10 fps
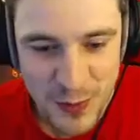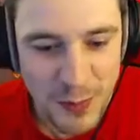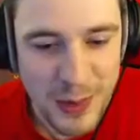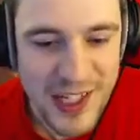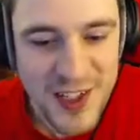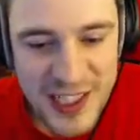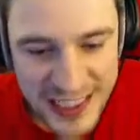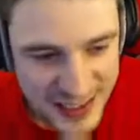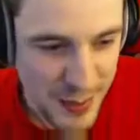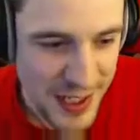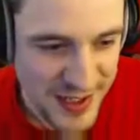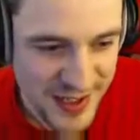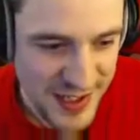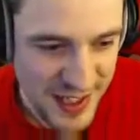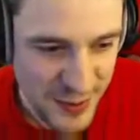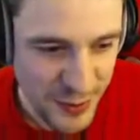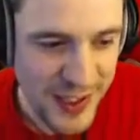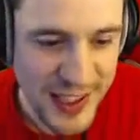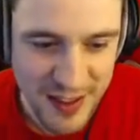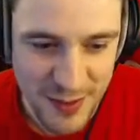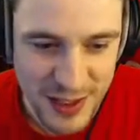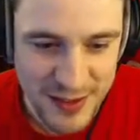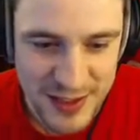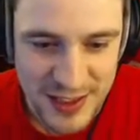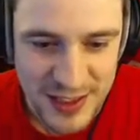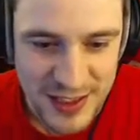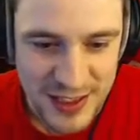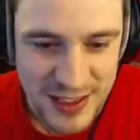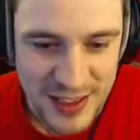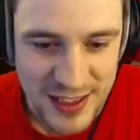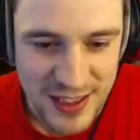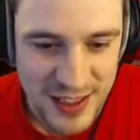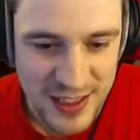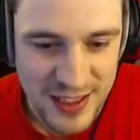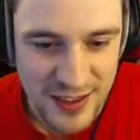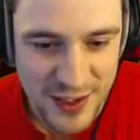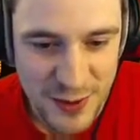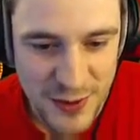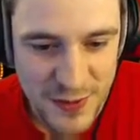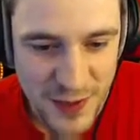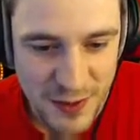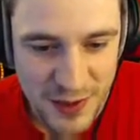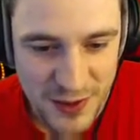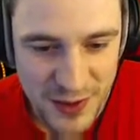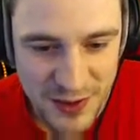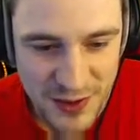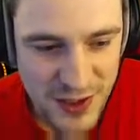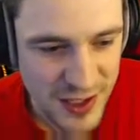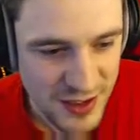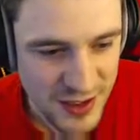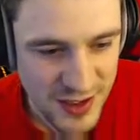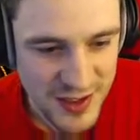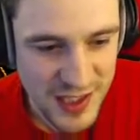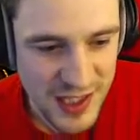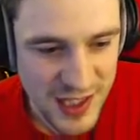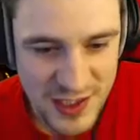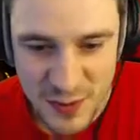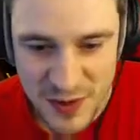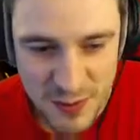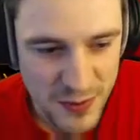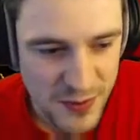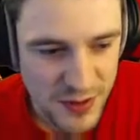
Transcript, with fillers: plays Elite the best, because that's all I care about. Right, who's firing on you, Shan? Is it that Asp Explorer?